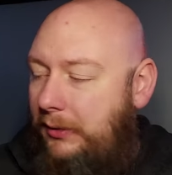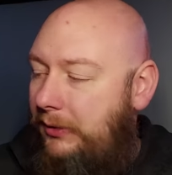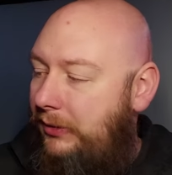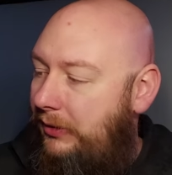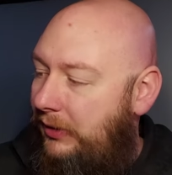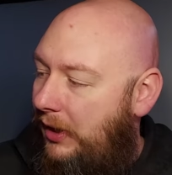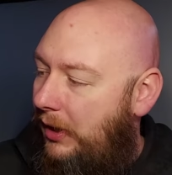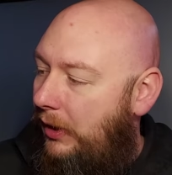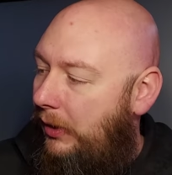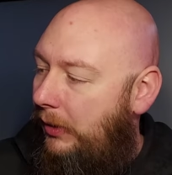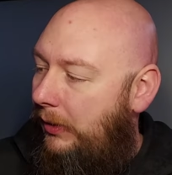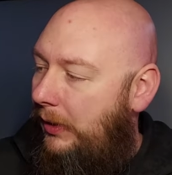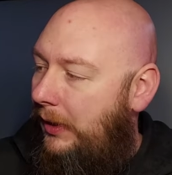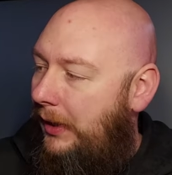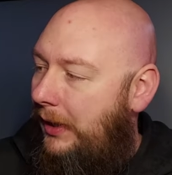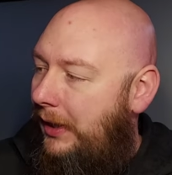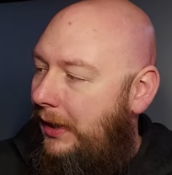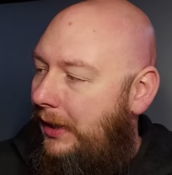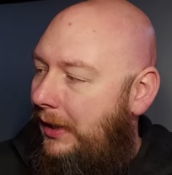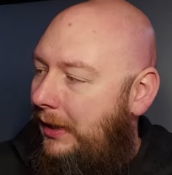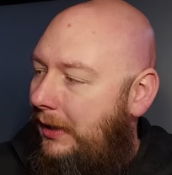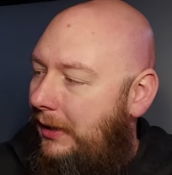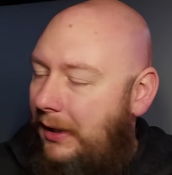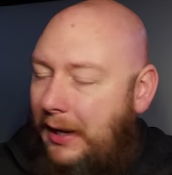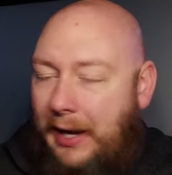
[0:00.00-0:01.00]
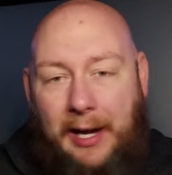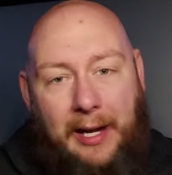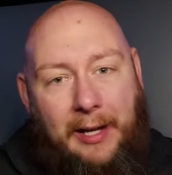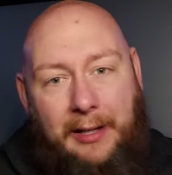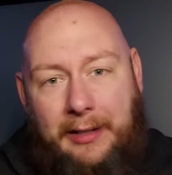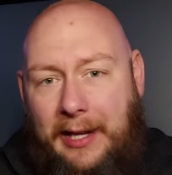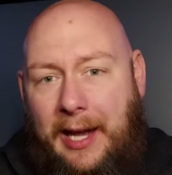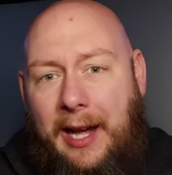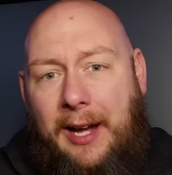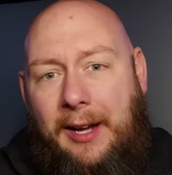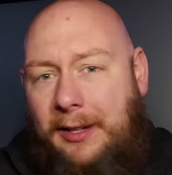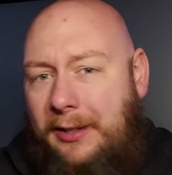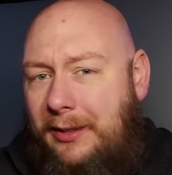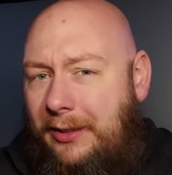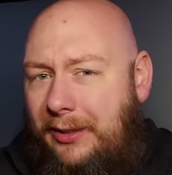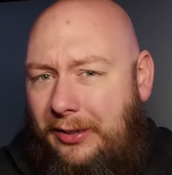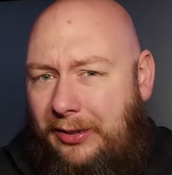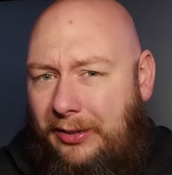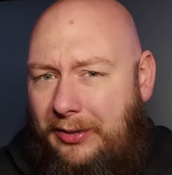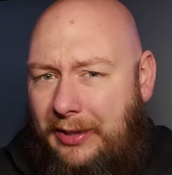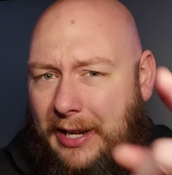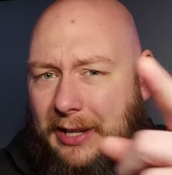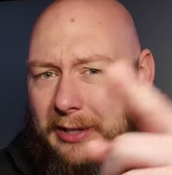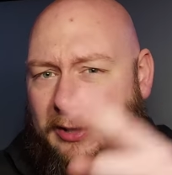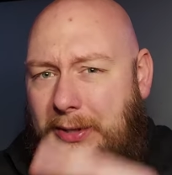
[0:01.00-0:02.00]
So, yeah,
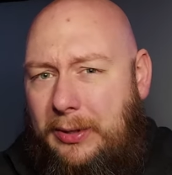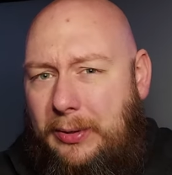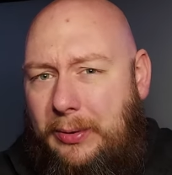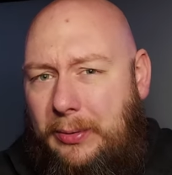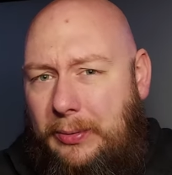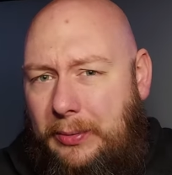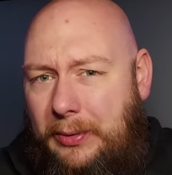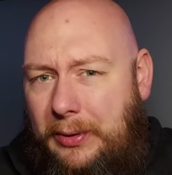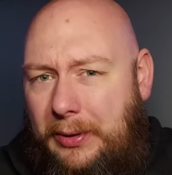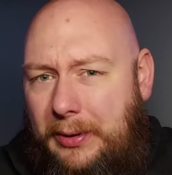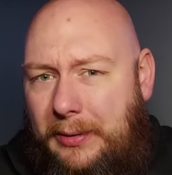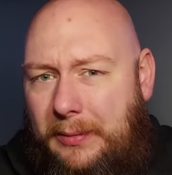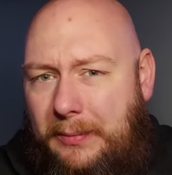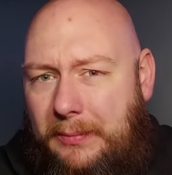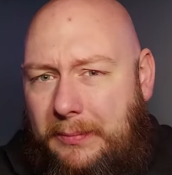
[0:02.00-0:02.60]
stay tuned.